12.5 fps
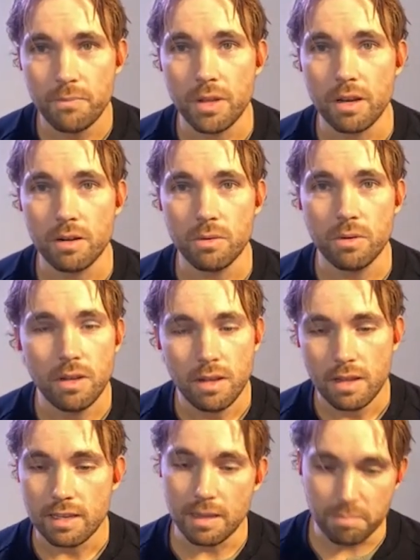You know,
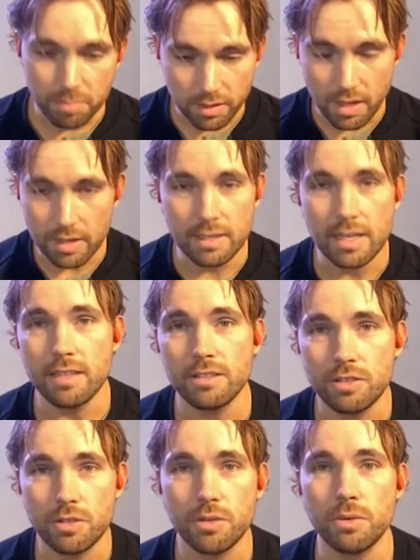get plugged
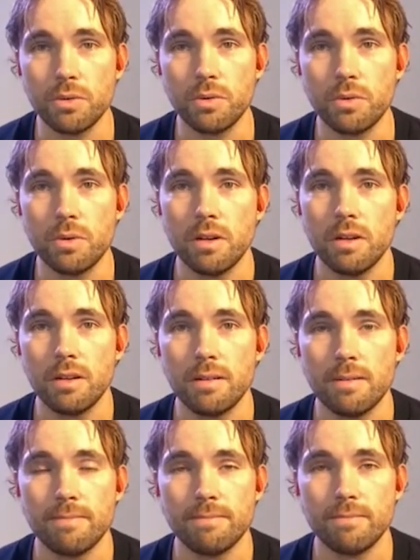into
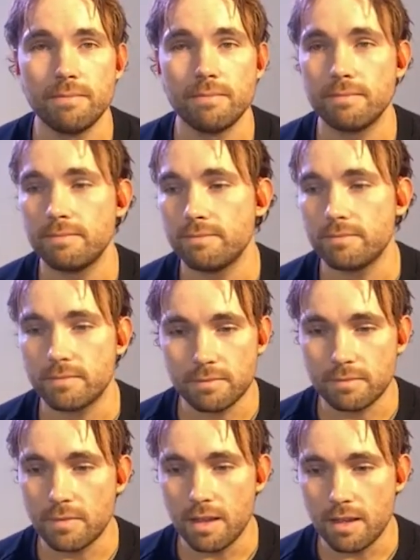
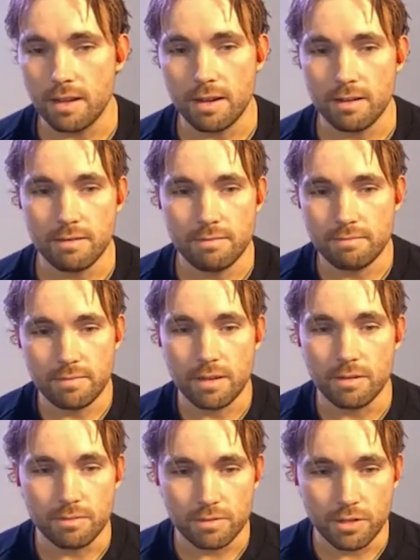to
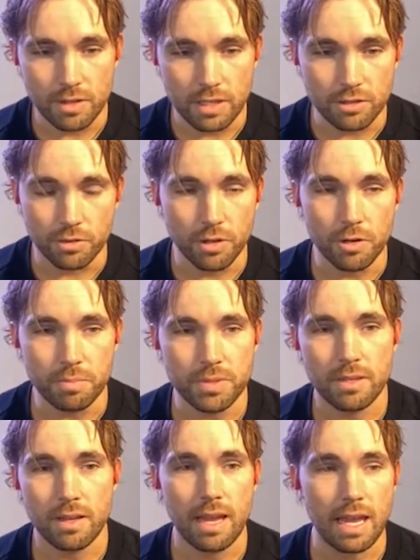these
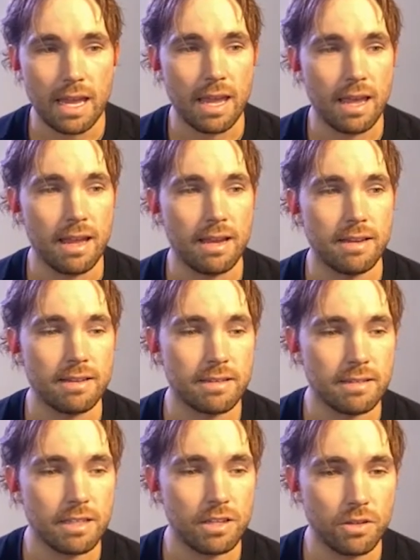groups,
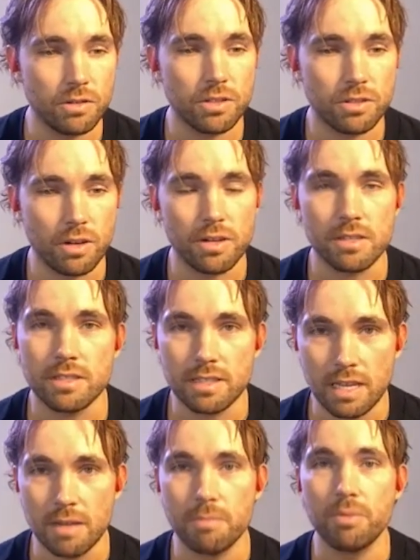and you'll start
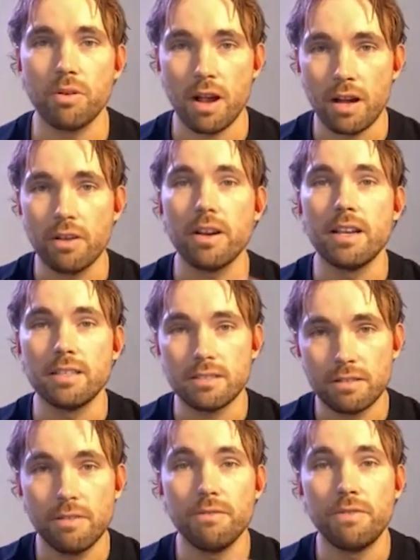seeing
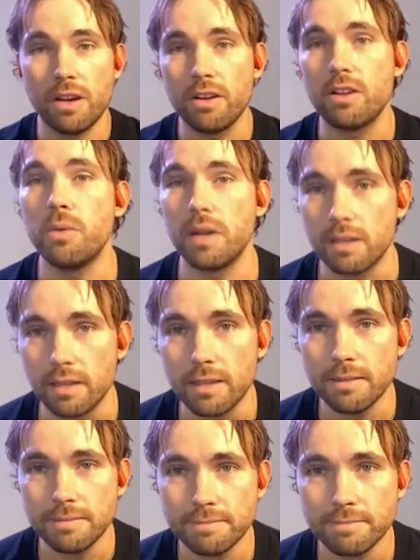progress very quickly.